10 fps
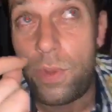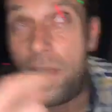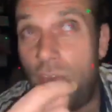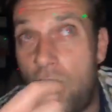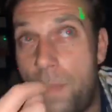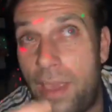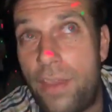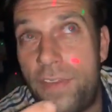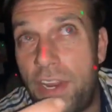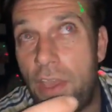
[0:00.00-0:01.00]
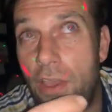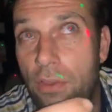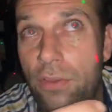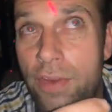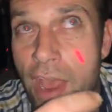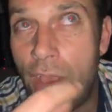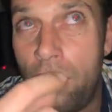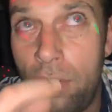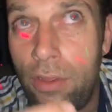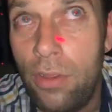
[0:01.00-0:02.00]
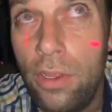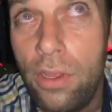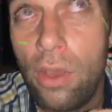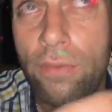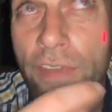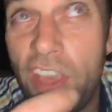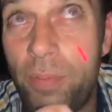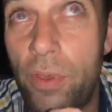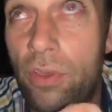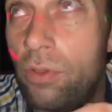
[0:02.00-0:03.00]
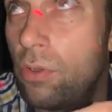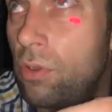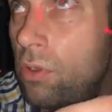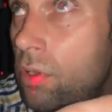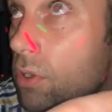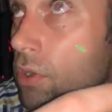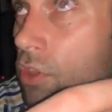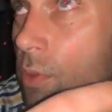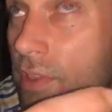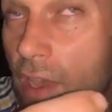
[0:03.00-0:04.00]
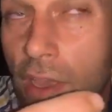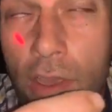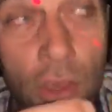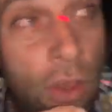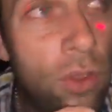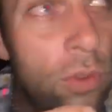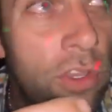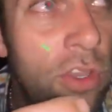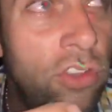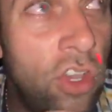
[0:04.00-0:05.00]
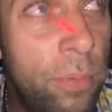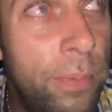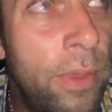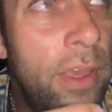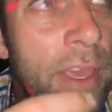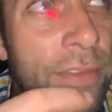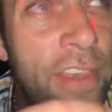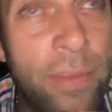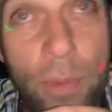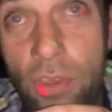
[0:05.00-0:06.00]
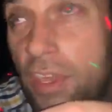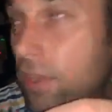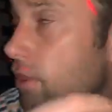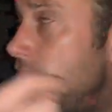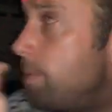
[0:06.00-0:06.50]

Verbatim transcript: whenever you make a video now on Facebook or Twitter or YouTube, if there's music in